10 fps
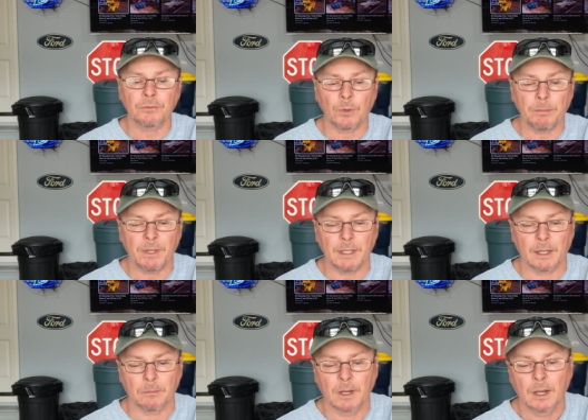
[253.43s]
3
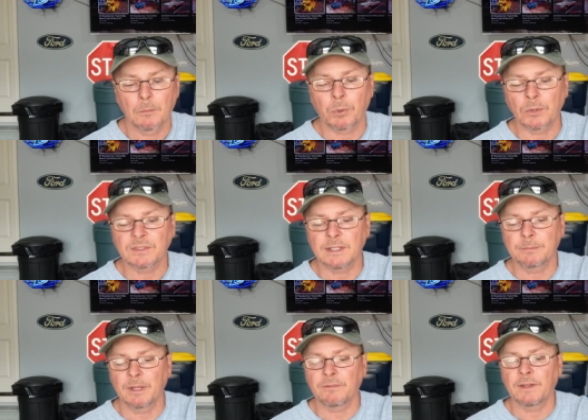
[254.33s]
p.m. Proceeds
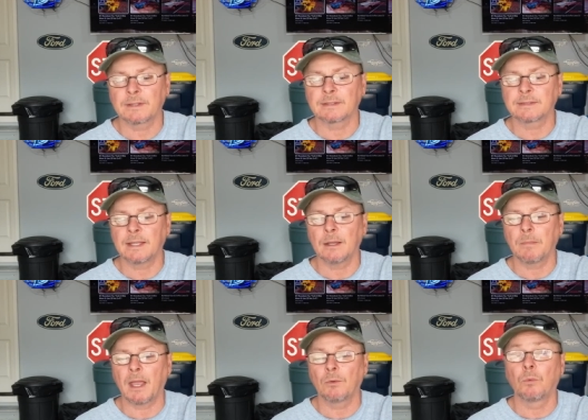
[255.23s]
benefit the
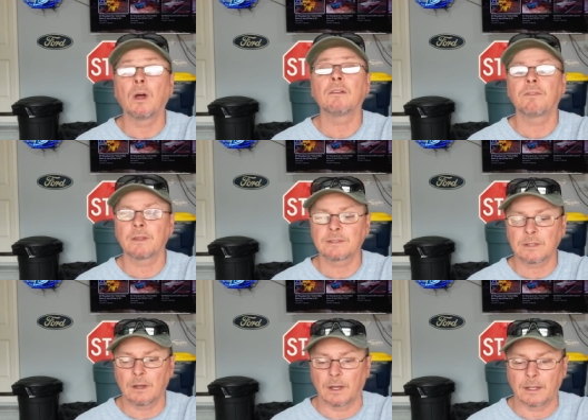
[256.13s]
CMA Run for the
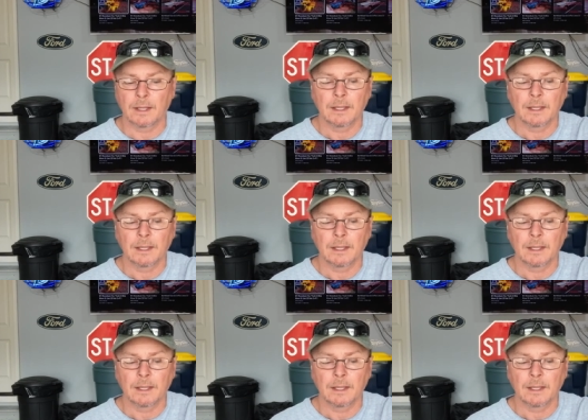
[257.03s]
Sun.